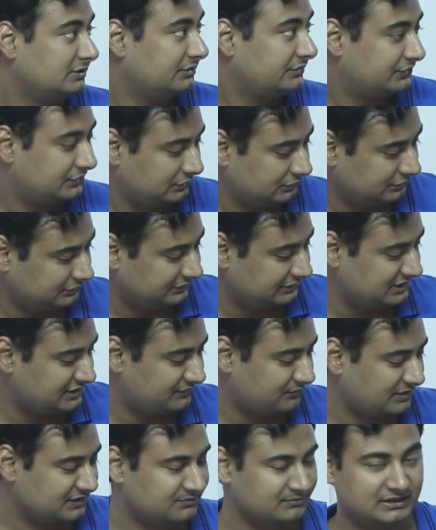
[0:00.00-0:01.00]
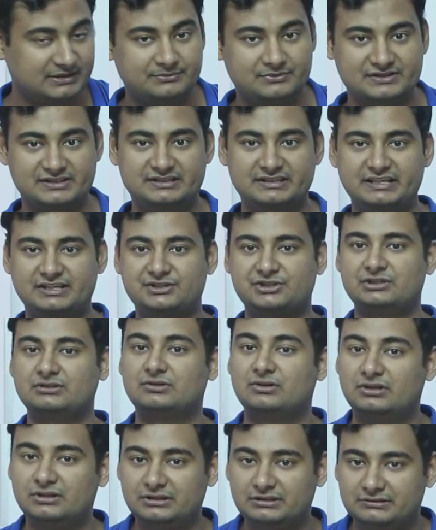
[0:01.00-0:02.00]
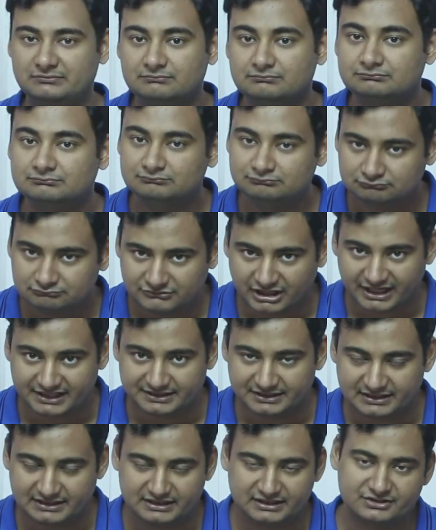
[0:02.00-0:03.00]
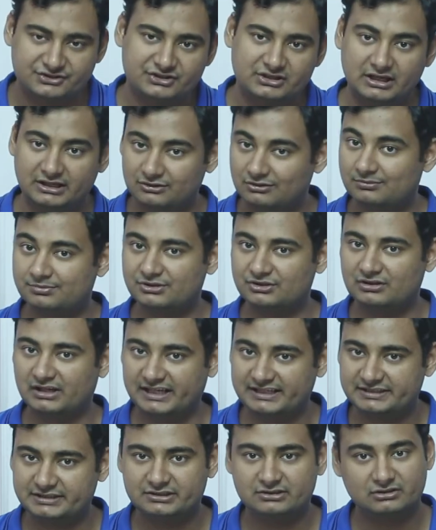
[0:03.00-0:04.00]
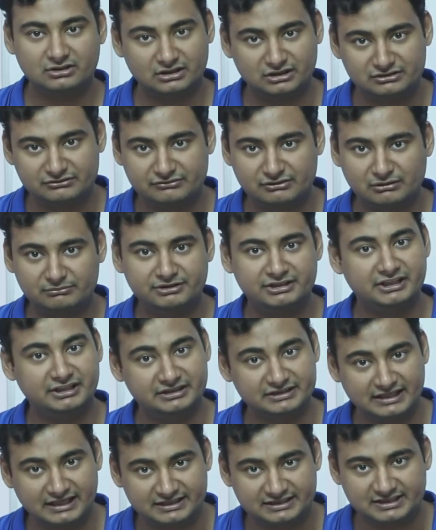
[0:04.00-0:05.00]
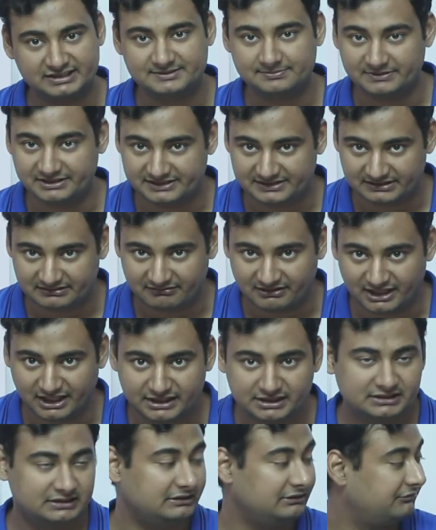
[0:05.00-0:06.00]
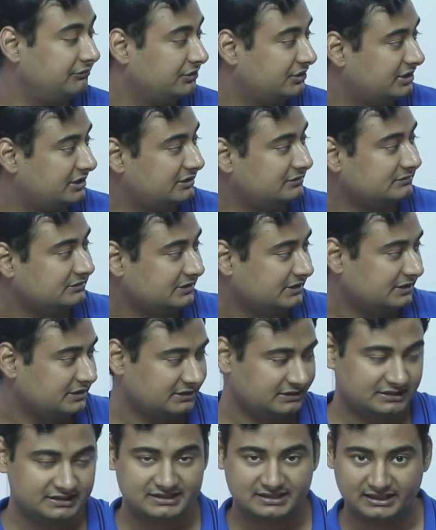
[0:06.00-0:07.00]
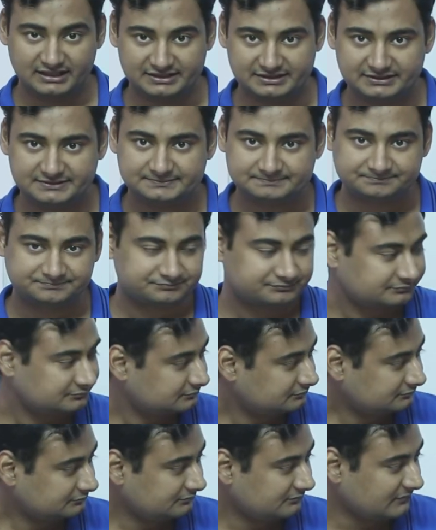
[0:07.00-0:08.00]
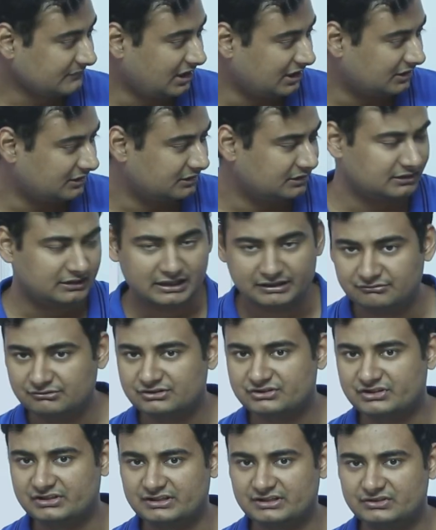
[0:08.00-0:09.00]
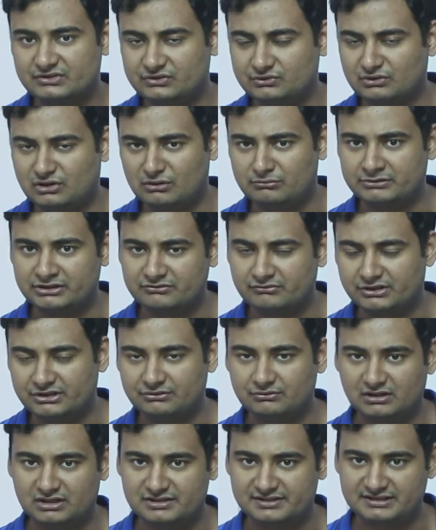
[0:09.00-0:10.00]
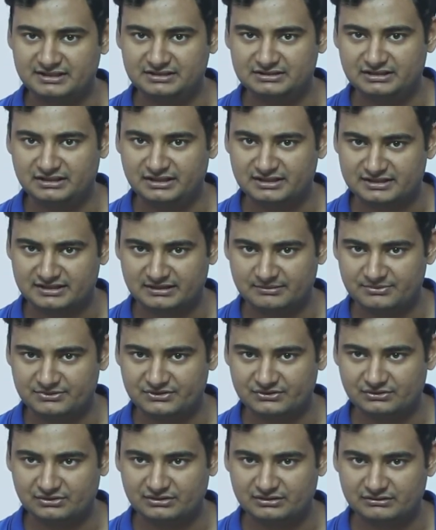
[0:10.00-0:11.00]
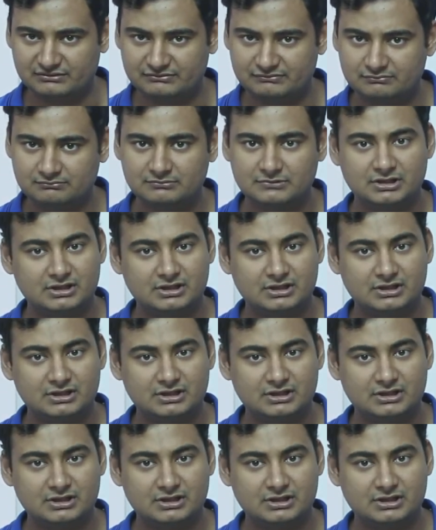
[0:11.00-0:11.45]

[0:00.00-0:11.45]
So this was my presentation on tidal energy. I hope you liked it or learned from it. In that case, please leave a like. If you didn't, dislike it. I would suggest you comment what you want to see in the next episode of